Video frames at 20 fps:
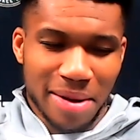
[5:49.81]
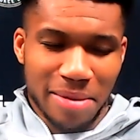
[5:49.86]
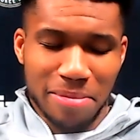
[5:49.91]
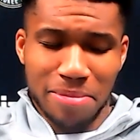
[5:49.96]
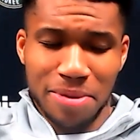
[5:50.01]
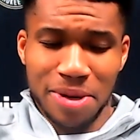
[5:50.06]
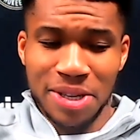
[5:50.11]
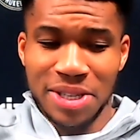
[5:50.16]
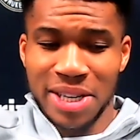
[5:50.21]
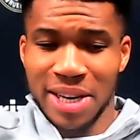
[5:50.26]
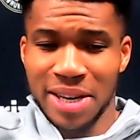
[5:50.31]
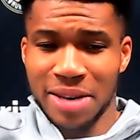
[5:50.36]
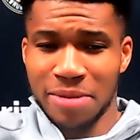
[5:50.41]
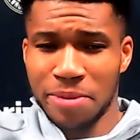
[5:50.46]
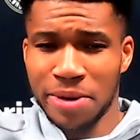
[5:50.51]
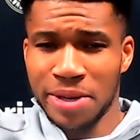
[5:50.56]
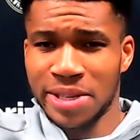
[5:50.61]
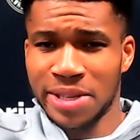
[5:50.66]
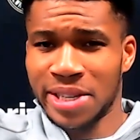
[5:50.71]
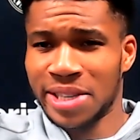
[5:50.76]
PJ
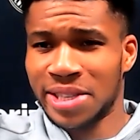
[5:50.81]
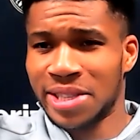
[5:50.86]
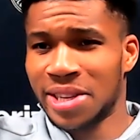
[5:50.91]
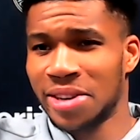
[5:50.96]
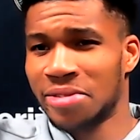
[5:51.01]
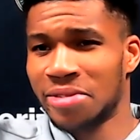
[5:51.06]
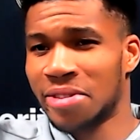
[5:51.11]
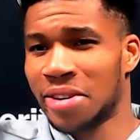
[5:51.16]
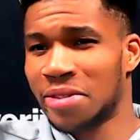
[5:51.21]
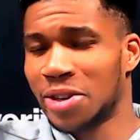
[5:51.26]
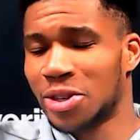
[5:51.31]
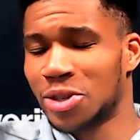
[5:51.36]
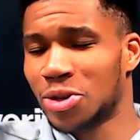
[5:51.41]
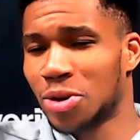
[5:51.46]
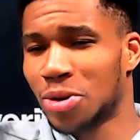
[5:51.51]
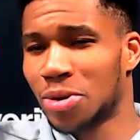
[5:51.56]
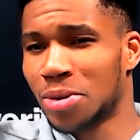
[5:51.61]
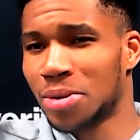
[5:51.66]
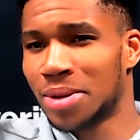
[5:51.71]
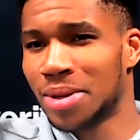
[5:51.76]
is 35 years
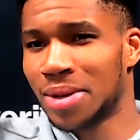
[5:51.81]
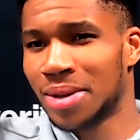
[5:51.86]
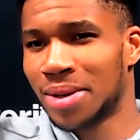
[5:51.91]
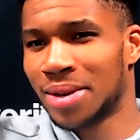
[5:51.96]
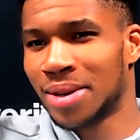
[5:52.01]
old.